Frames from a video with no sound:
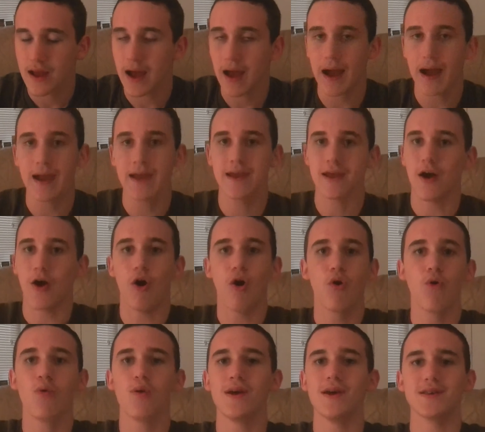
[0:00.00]
I
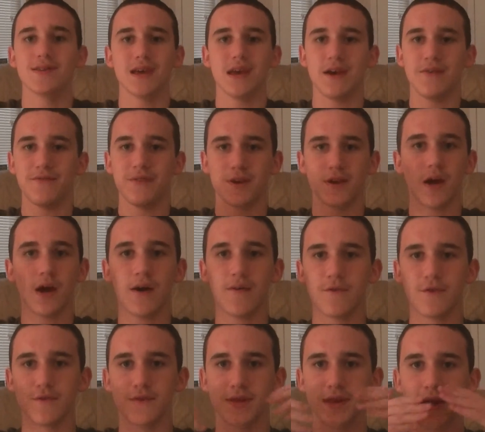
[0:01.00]
always have the
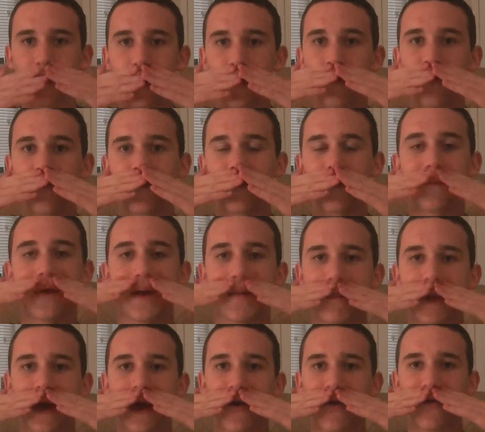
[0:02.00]
covers like over my
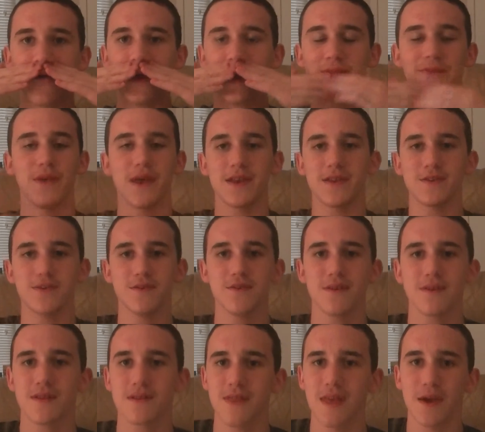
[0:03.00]
mouth, and
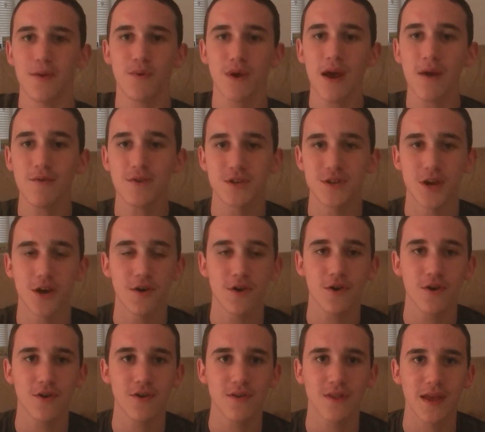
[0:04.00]
like when I was
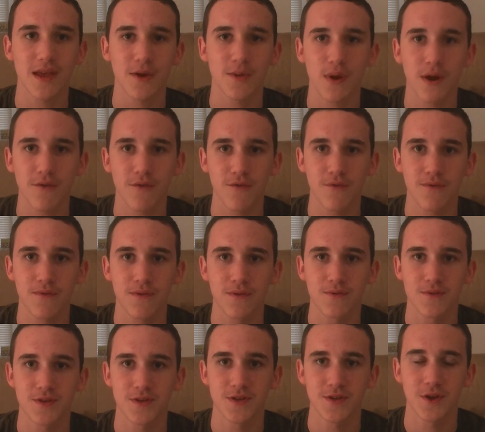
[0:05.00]
younger, like whenever it
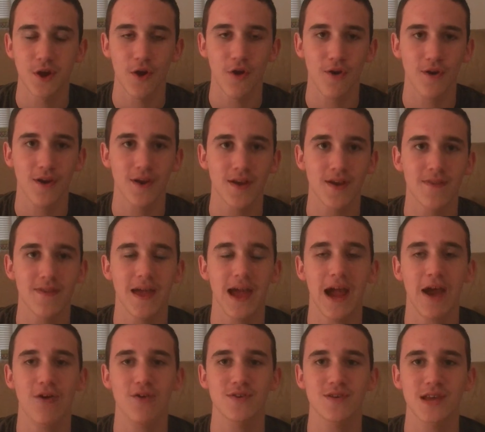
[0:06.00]
was dark in the
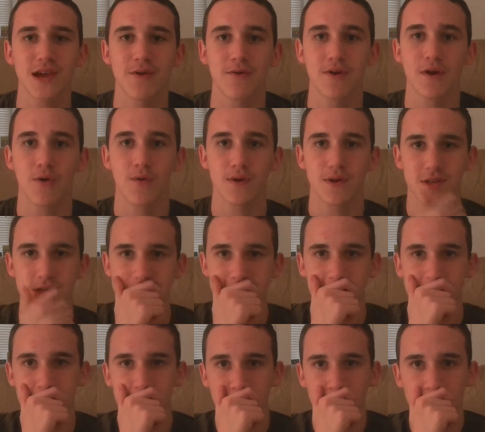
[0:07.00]
house, I would always just
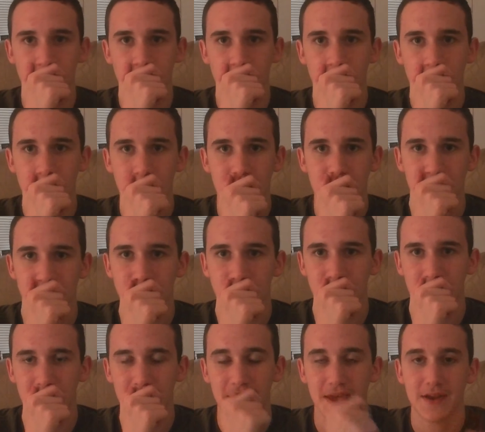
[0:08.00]
like have
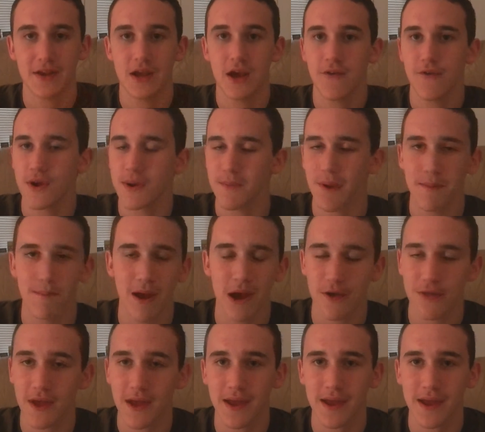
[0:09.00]
my hand covering my mouth.